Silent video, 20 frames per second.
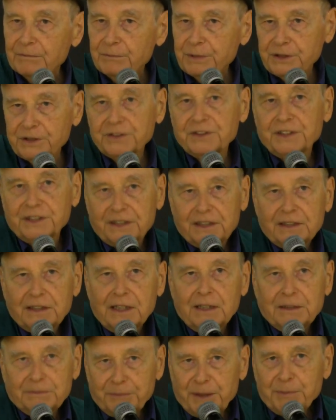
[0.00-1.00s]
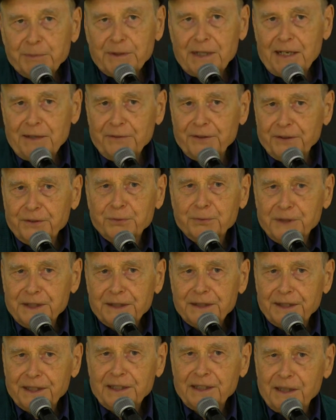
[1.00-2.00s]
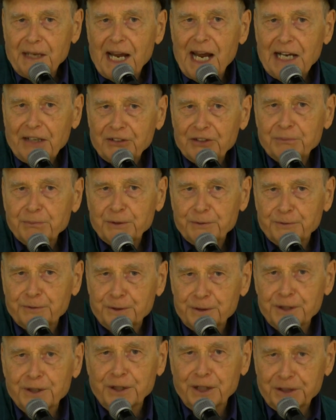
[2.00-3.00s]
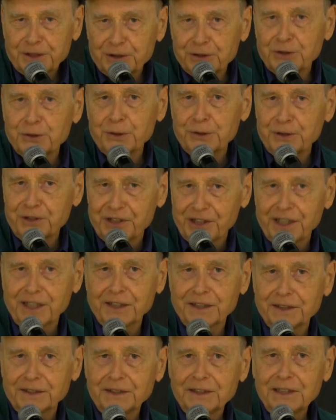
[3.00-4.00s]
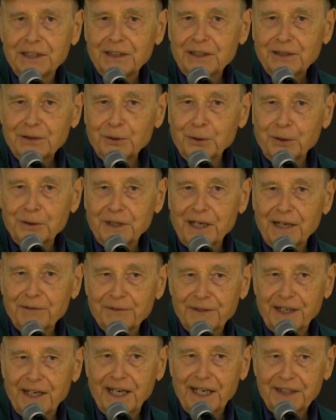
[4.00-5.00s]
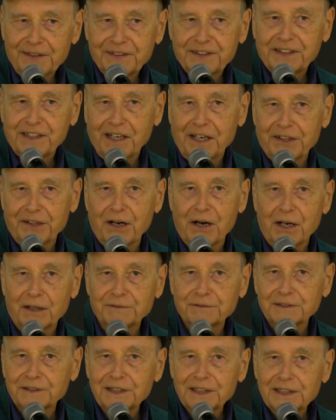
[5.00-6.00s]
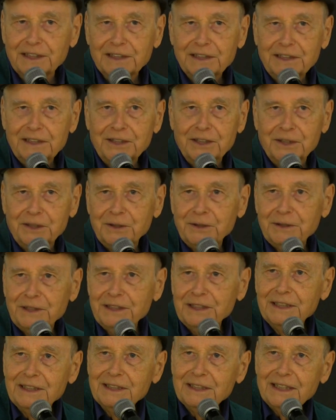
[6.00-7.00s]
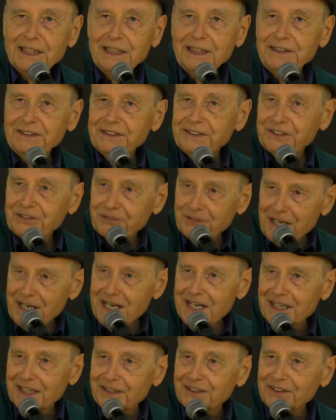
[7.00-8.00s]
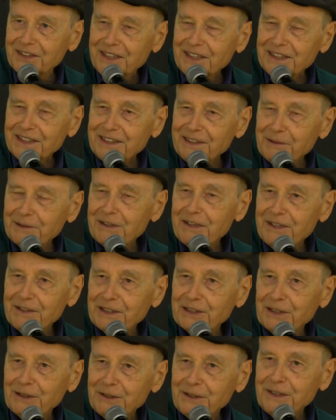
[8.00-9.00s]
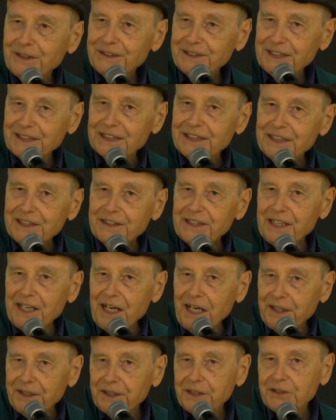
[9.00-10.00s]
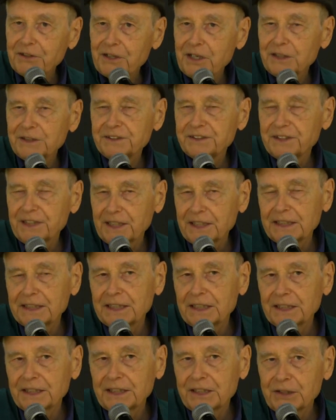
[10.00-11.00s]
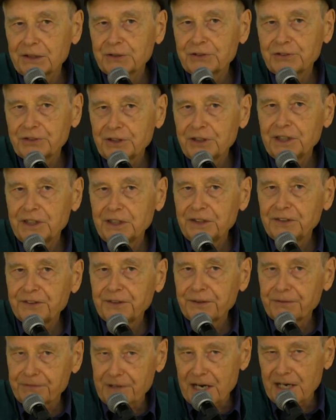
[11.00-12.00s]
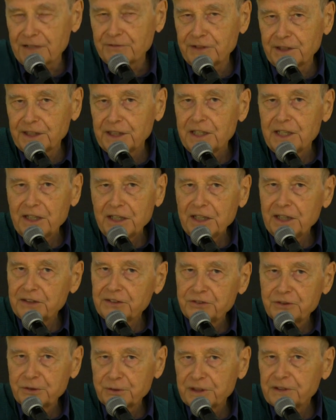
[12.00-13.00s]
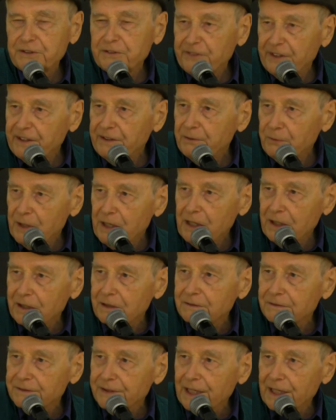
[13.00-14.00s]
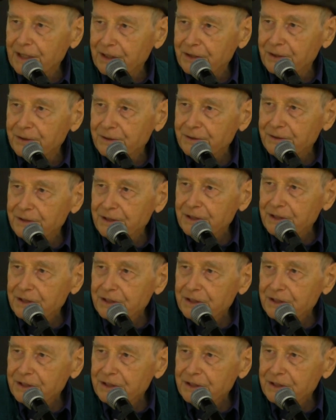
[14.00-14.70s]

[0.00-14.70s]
Because they did. People have this weird thing. They actually prefer not to go to jail or have their heads cut off. You know, it's strange. They'd rather go on. The underground psychedelic culture is thriving and is doing very well, thank you.